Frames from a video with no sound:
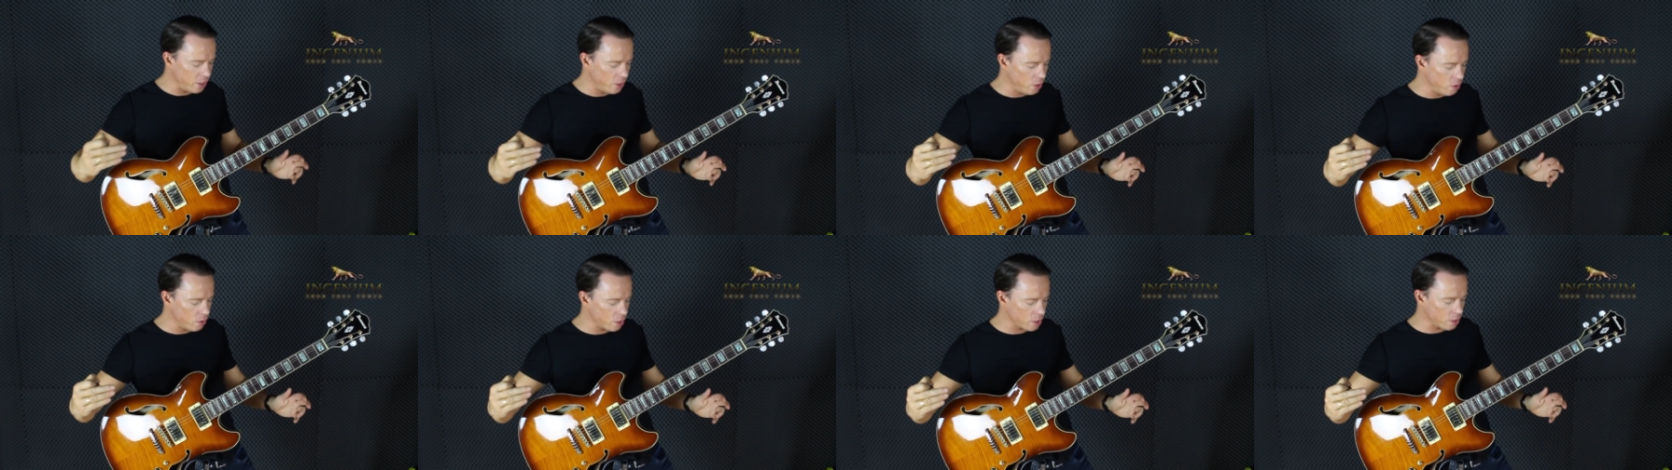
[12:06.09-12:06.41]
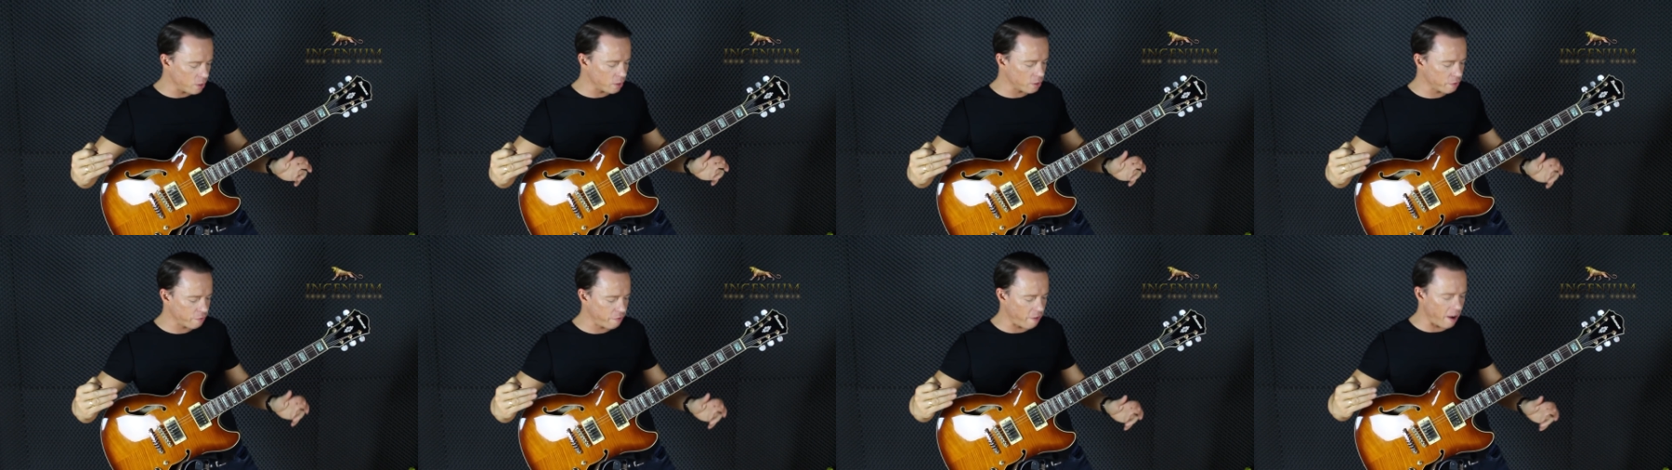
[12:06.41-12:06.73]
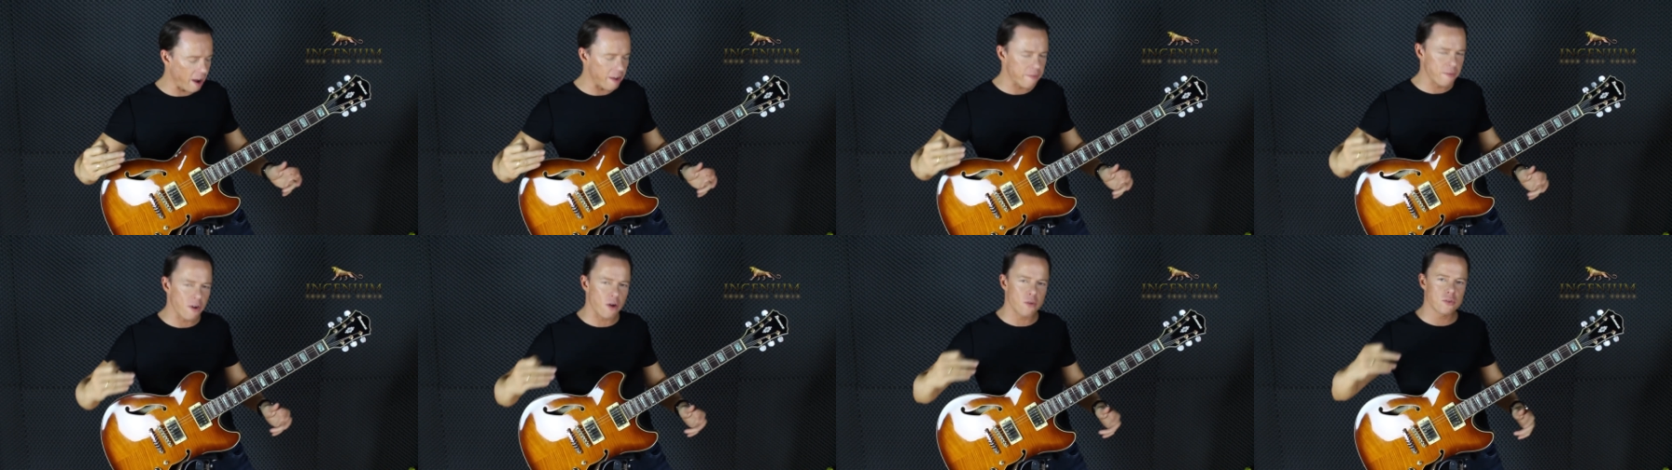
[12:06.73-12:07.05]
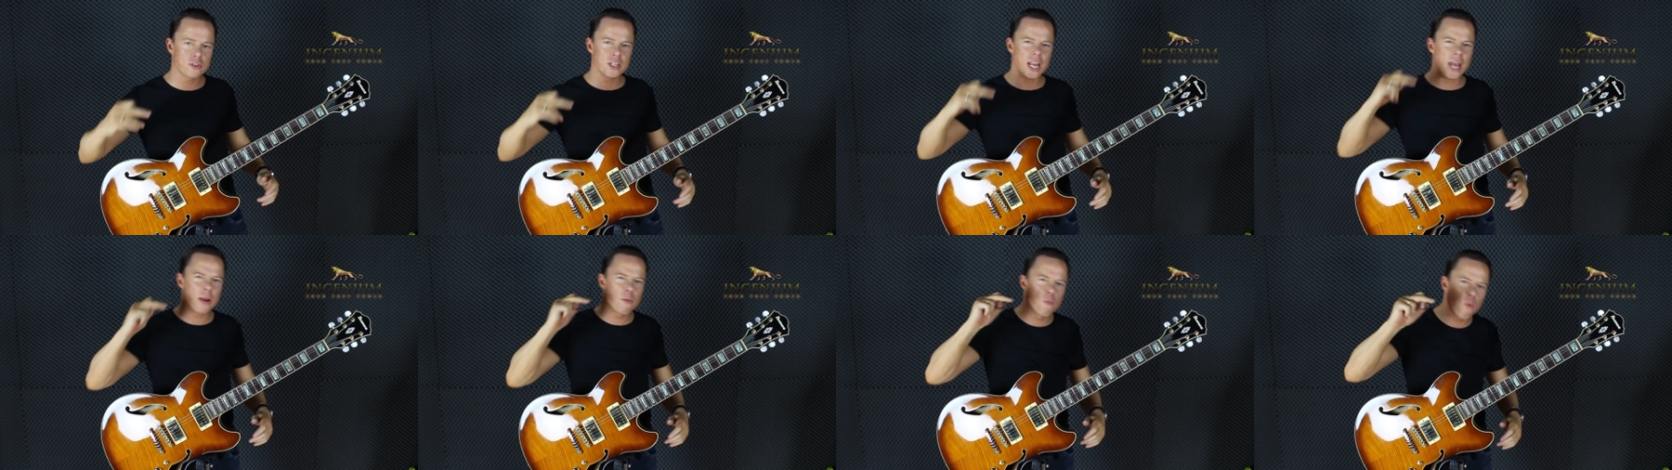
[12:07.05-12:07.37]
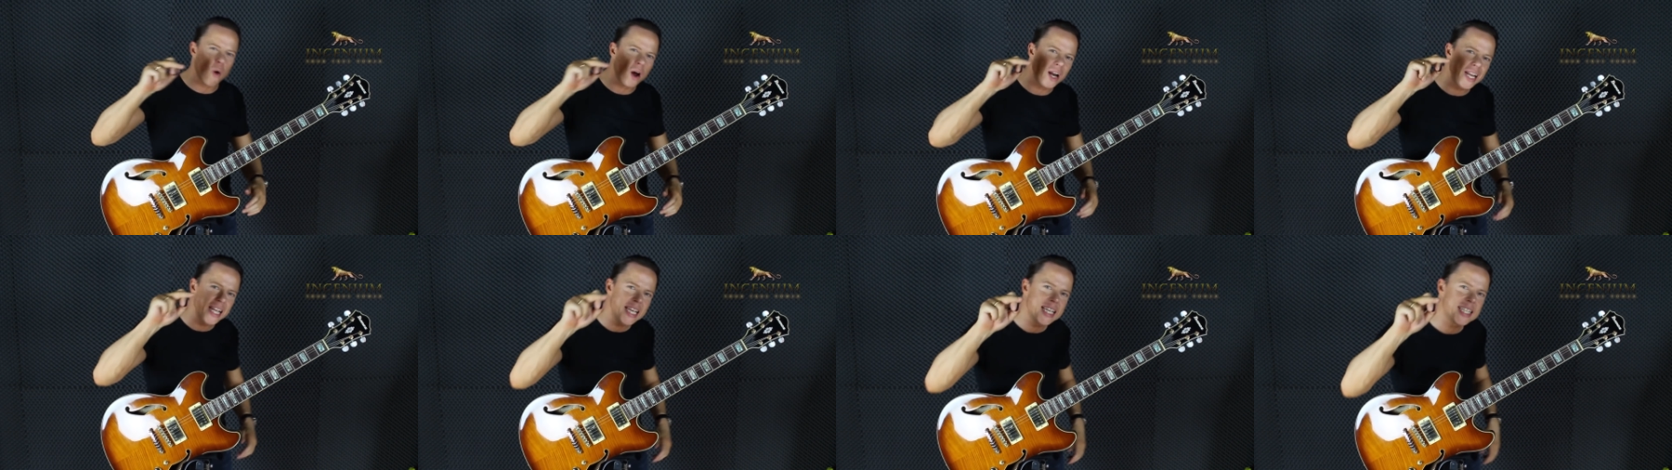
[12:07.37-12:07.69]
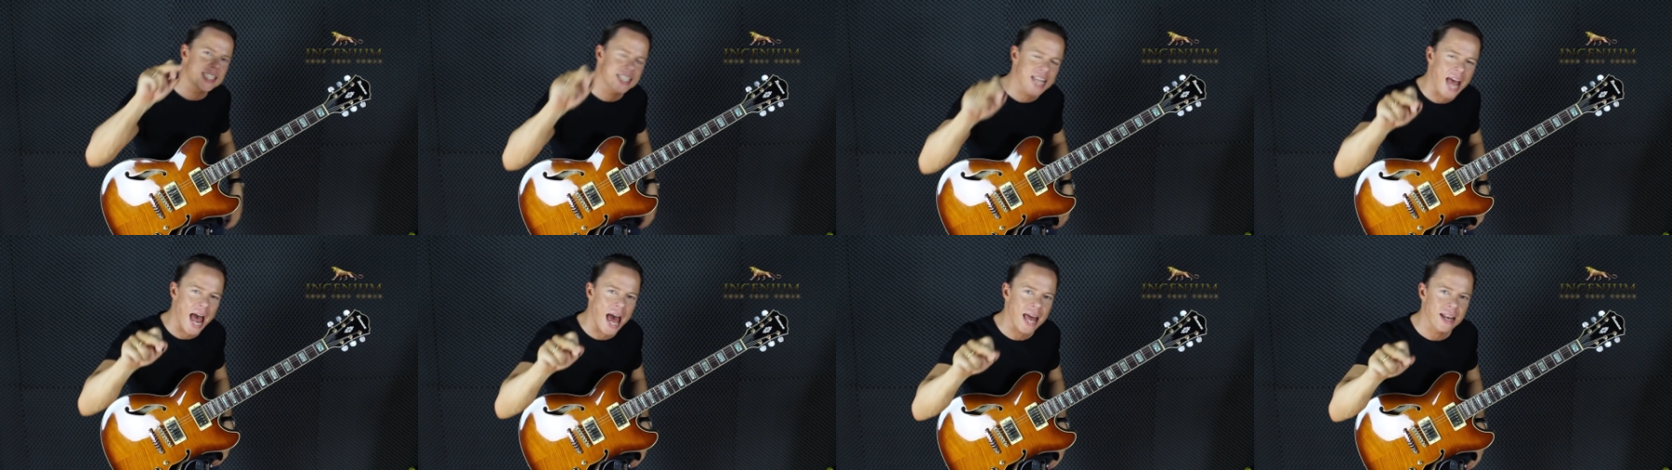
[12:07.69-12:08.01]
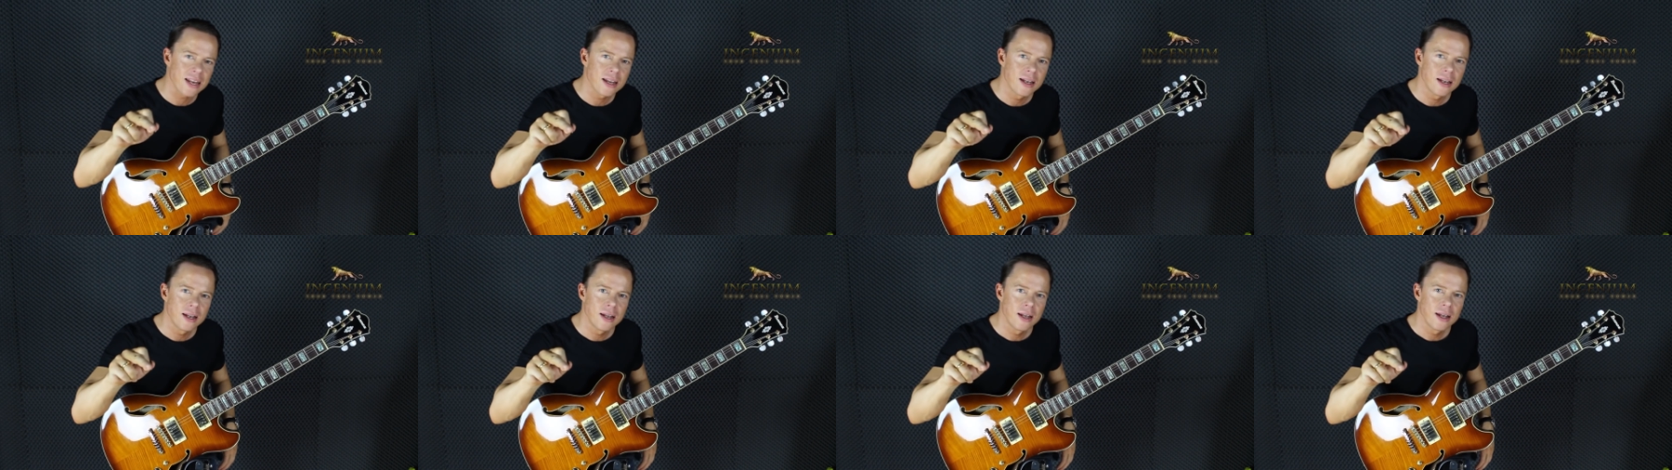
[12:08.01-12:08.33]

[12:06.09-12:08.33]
use those five notes. And what is that?